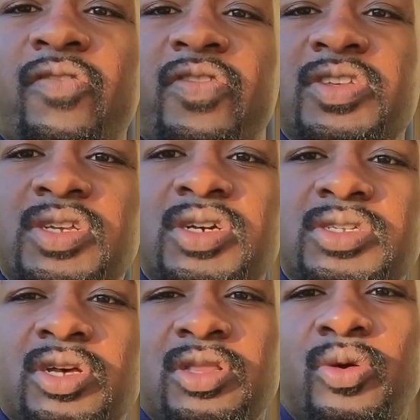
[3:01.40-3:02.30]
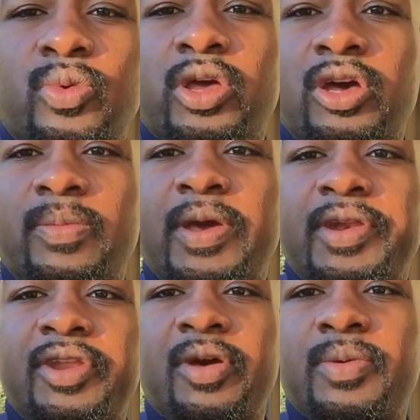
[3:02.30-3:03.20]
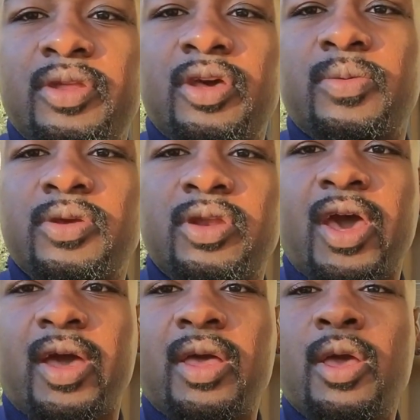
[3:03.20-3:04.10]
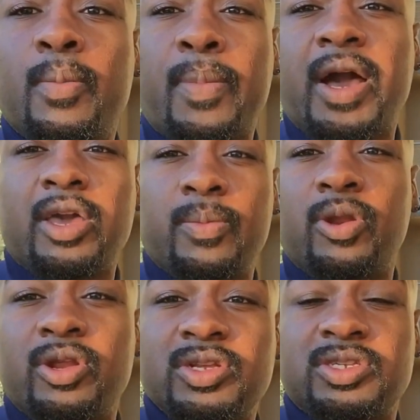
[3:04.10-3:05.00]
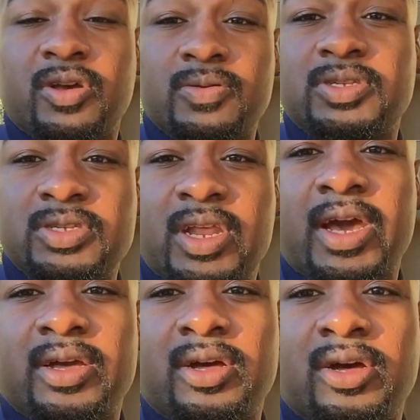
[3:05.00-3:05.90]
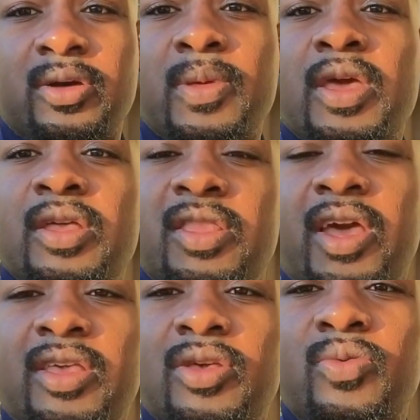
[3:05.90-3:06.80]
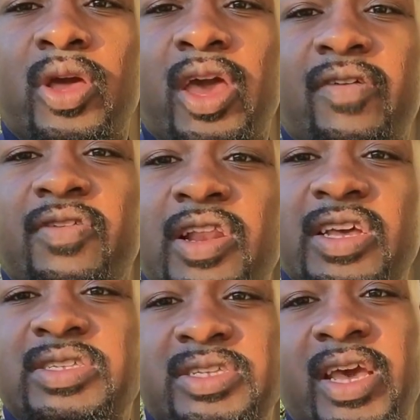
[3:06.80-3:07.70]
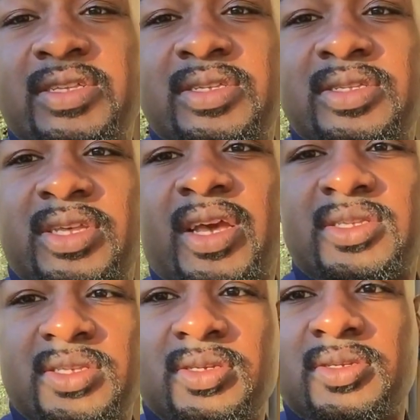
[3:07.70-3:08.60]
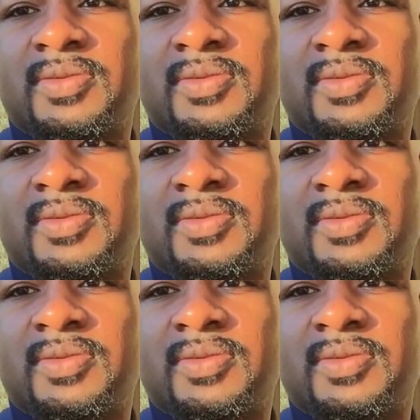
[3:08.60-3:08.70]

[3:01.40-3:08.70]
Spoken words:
visit us on the web at www.mycommunityservices.com. Thank you and have a less taxing tax season.